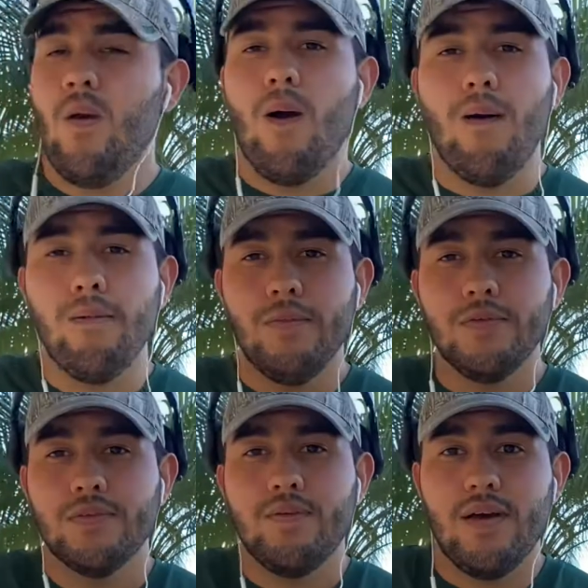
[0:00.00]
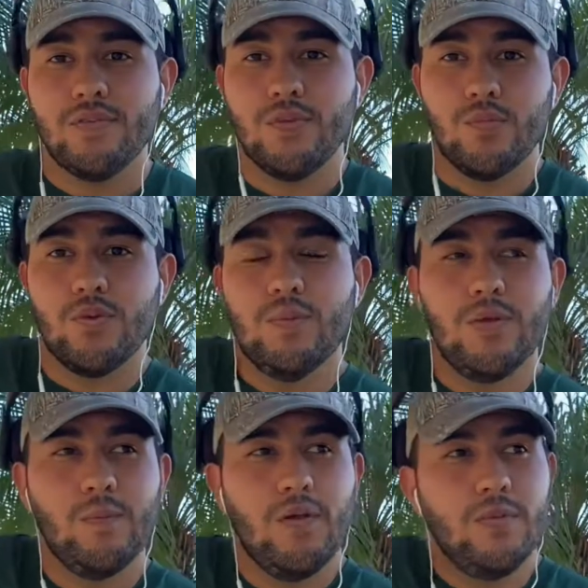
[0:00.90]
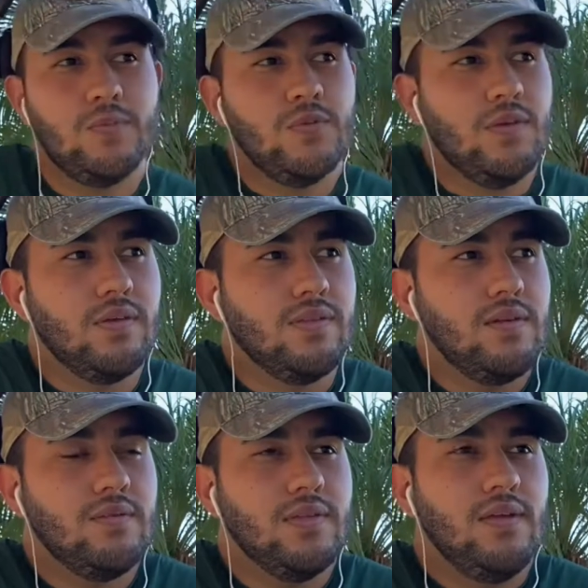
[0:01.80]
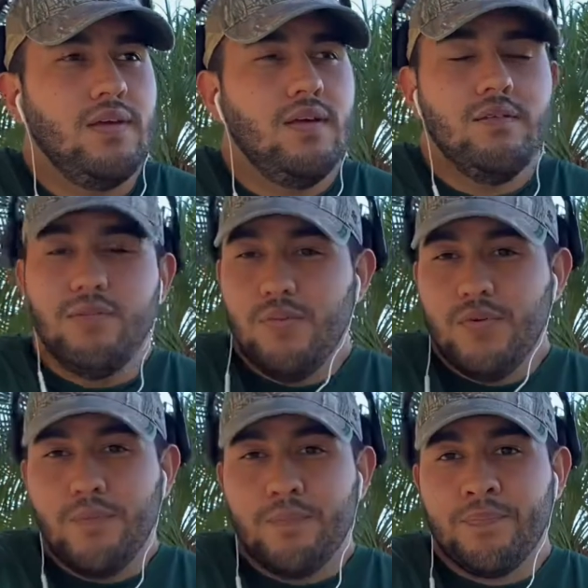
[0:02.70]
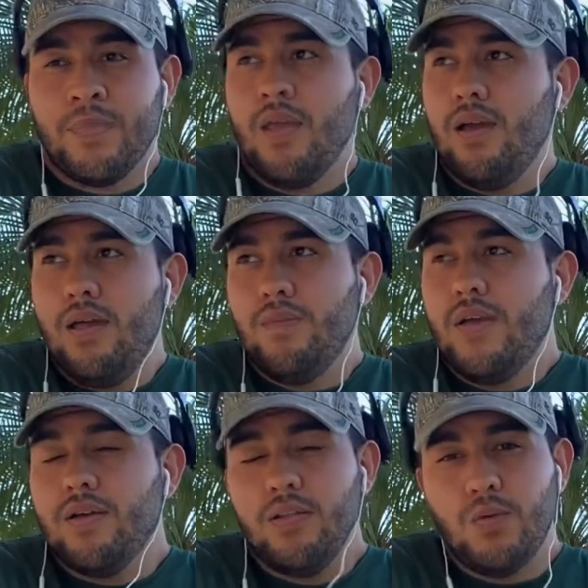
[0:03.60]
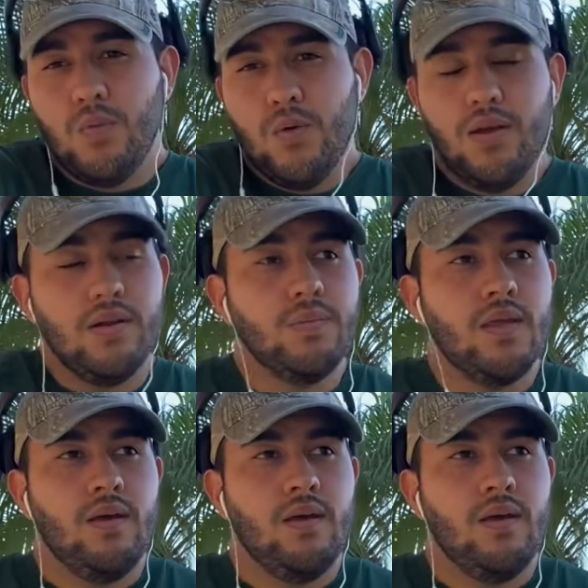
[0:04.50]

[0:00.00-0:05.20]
All of those have extra premium on them, so you can definitely flip them and make a little more on them.